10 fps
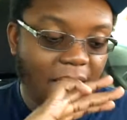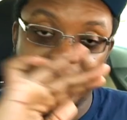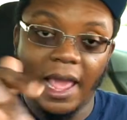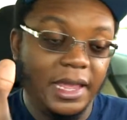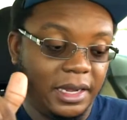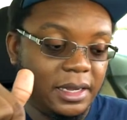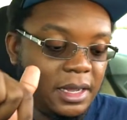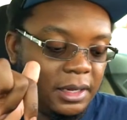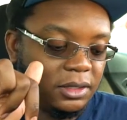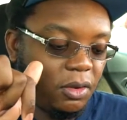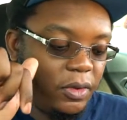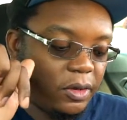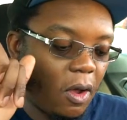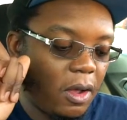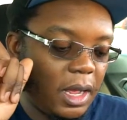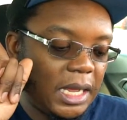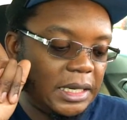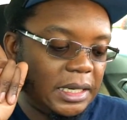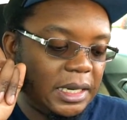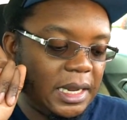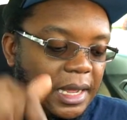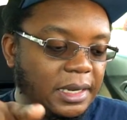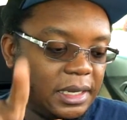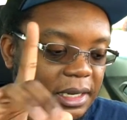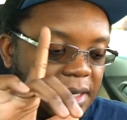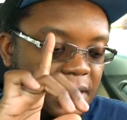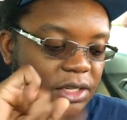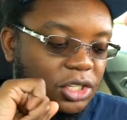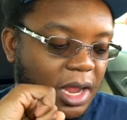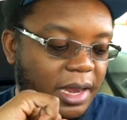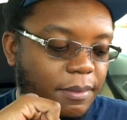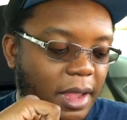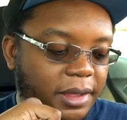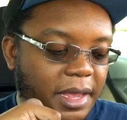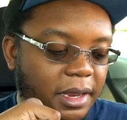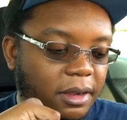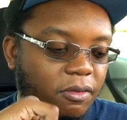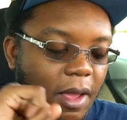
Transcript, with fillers: Not here. So we caught another shiny Makuhita,